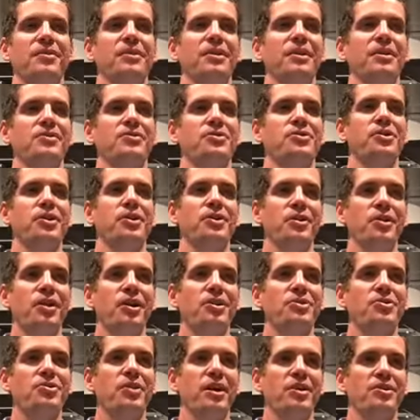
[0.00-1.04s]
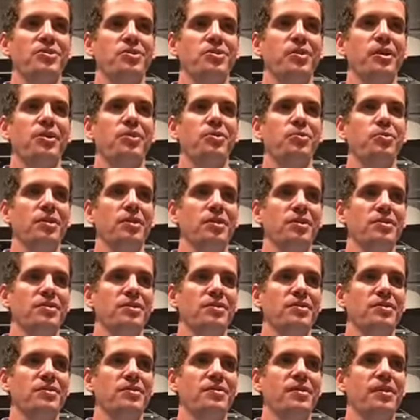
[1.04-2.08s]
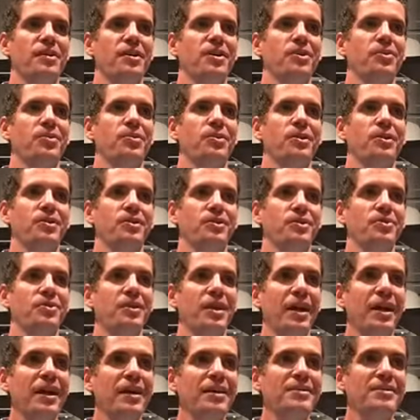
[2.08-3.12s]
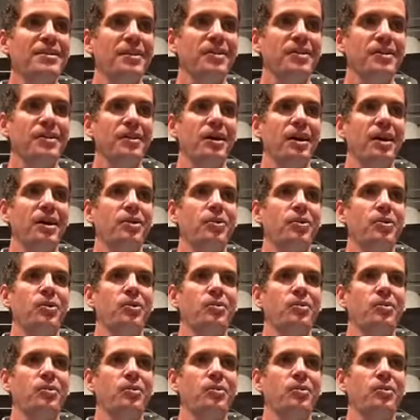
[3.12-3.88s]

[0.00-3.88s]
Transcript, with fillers: in stark contrast to other religions where you can tell a lie or